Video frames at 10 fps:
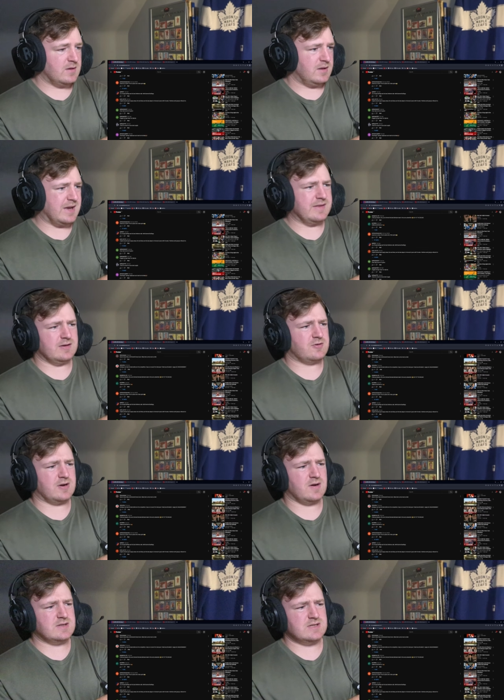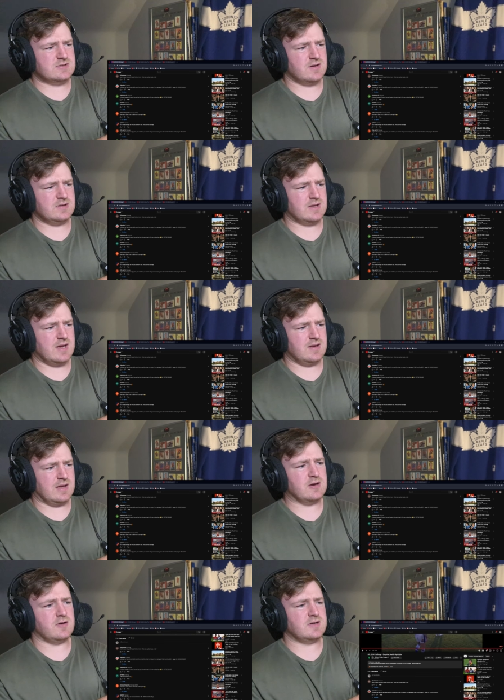Yeah, I think Crichton the guy?
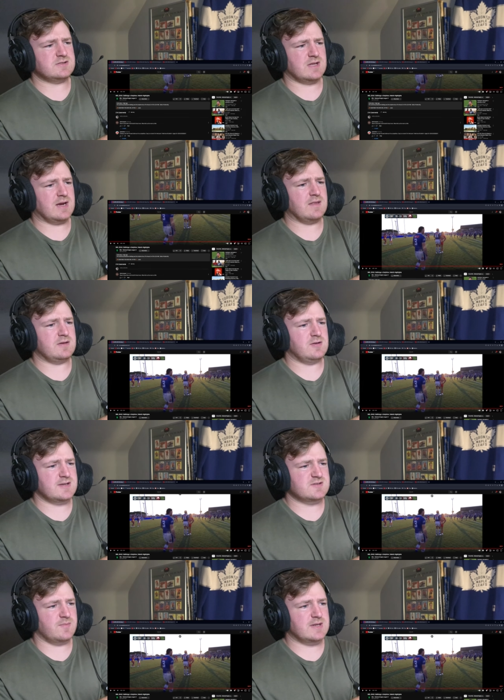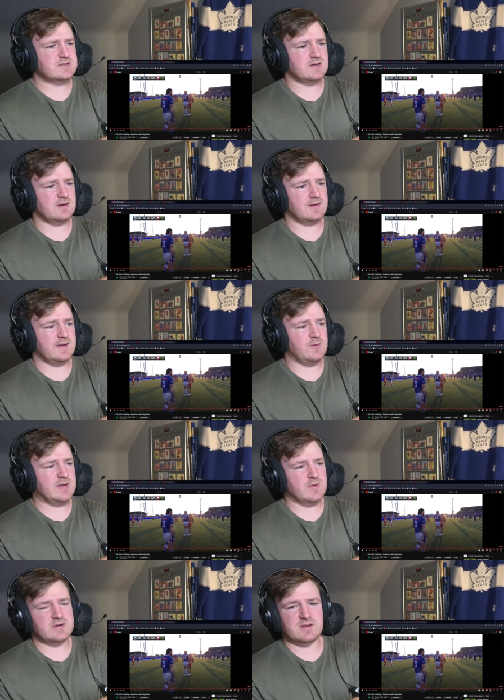Yeah, Crichton's the guy that you guys have mentioned.
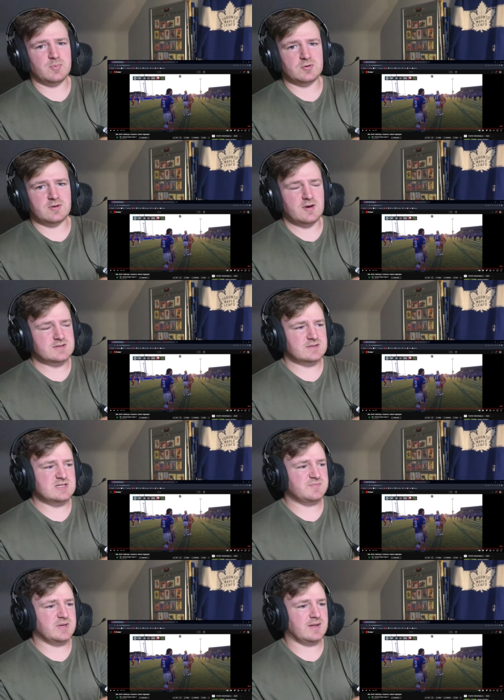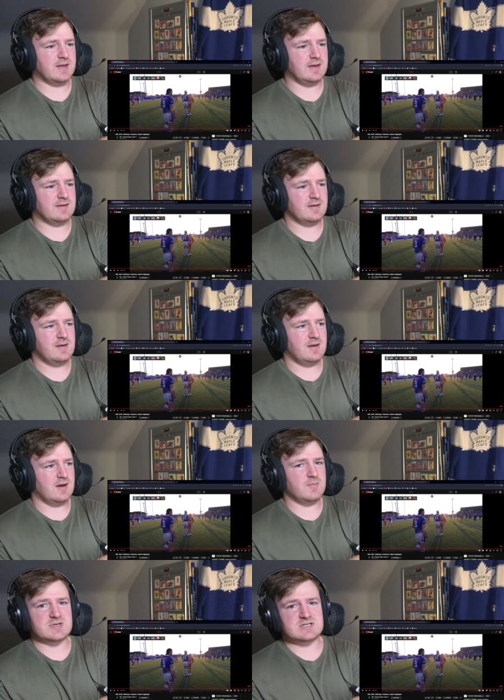He went to the Bulldogs and he's been like
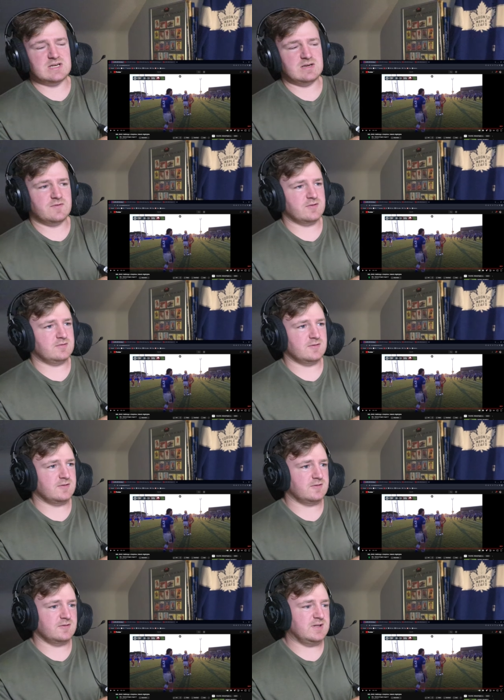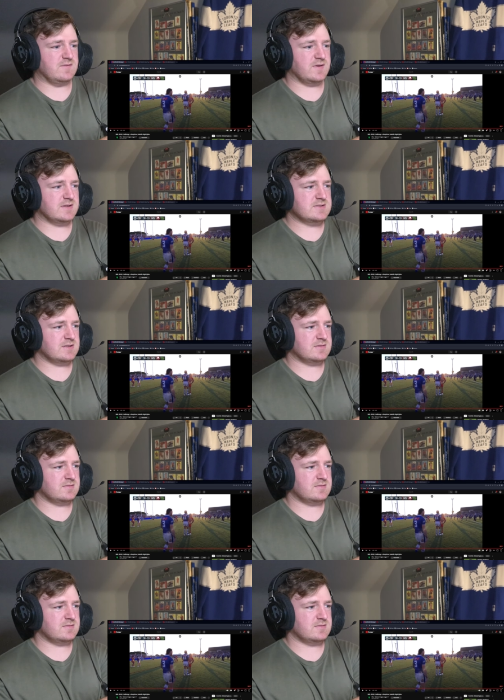a machine for the defense.